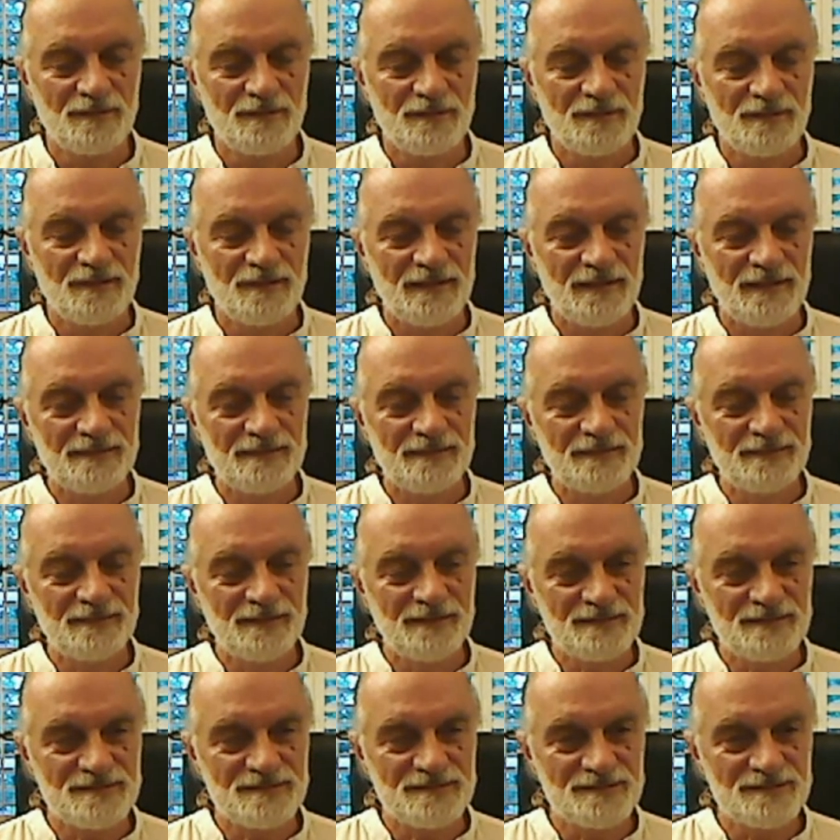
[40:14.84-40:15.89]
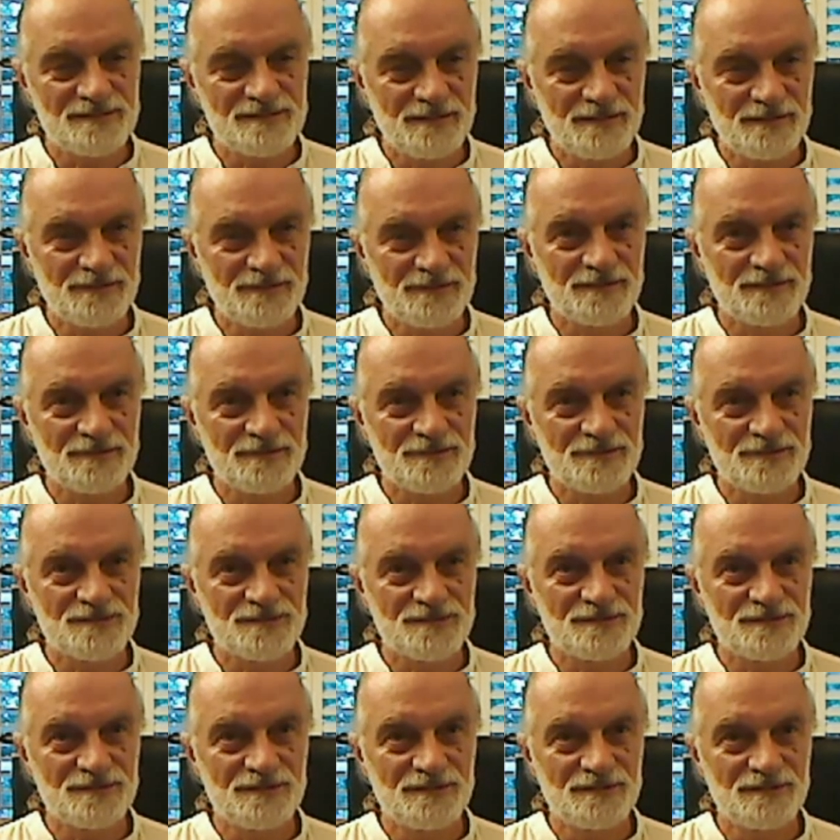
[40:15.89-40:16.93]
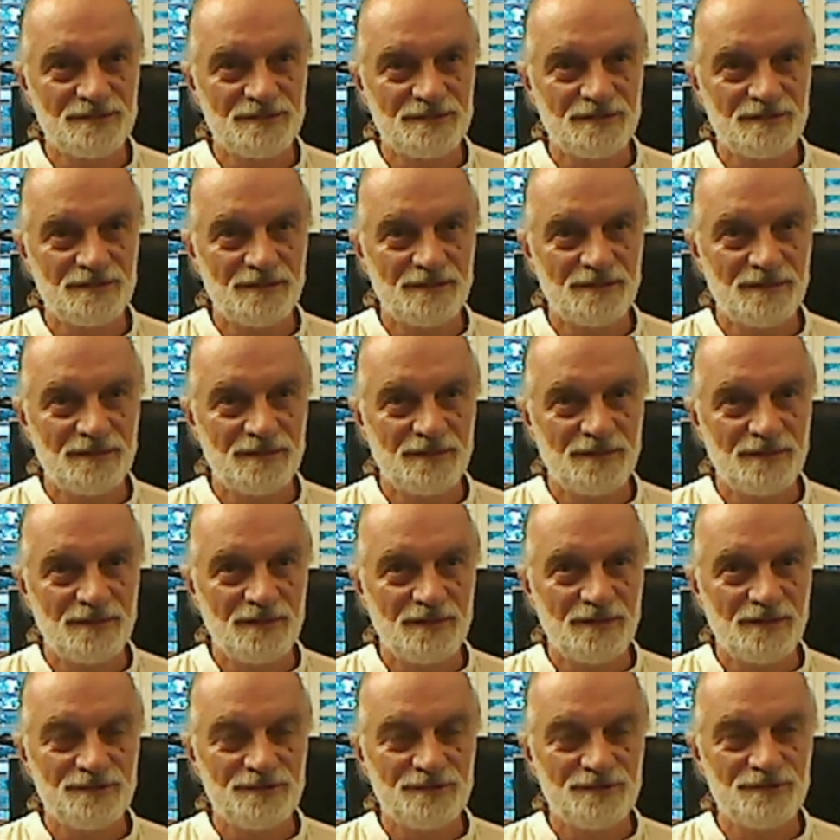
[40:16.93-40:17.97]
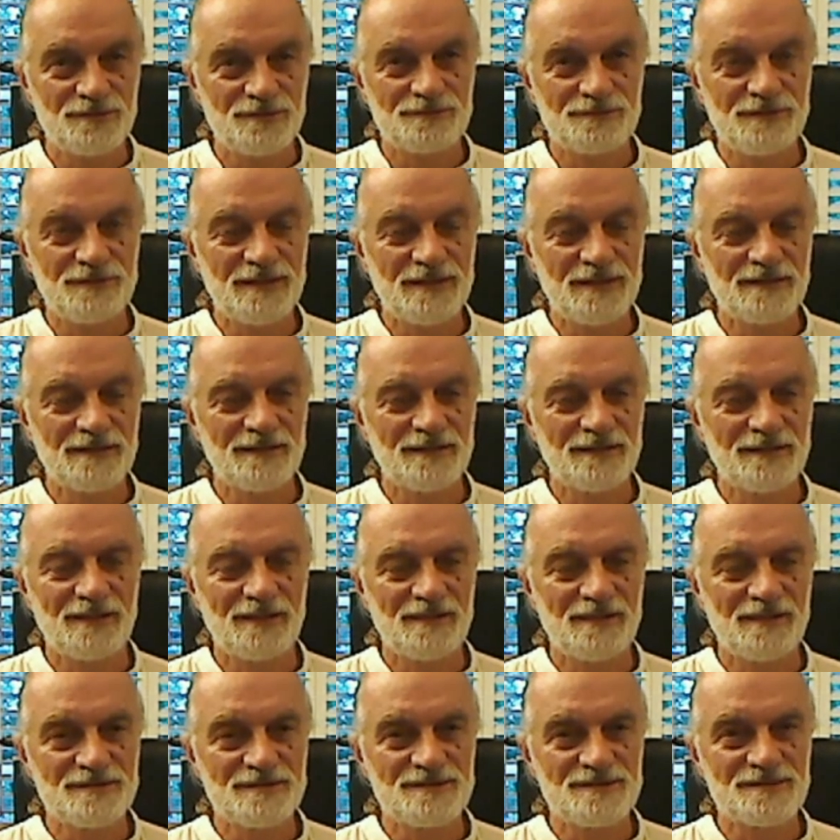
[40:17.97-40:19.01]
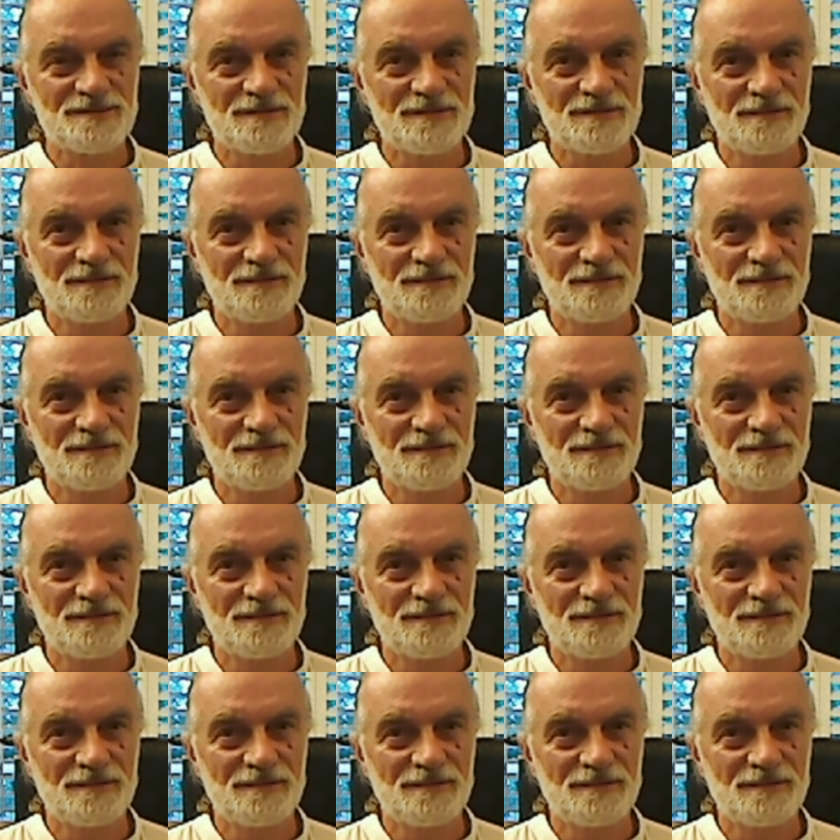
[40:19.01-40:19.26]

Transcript: And in that stillness, you realize